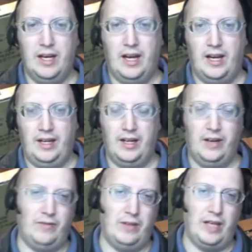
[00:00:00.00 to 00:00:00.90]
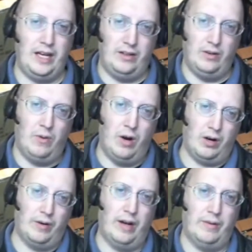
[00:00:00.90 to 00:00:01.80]
enough light to walk
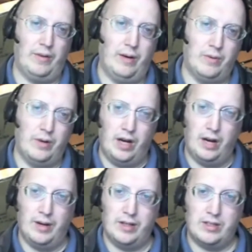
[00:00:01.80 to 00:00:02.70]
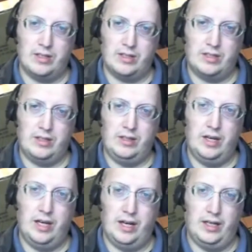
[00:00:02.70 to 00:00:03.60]
around without worrying about
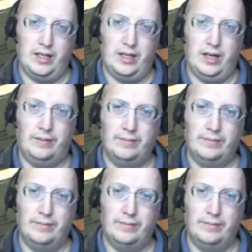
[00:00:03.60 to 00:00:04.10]
hitting anything.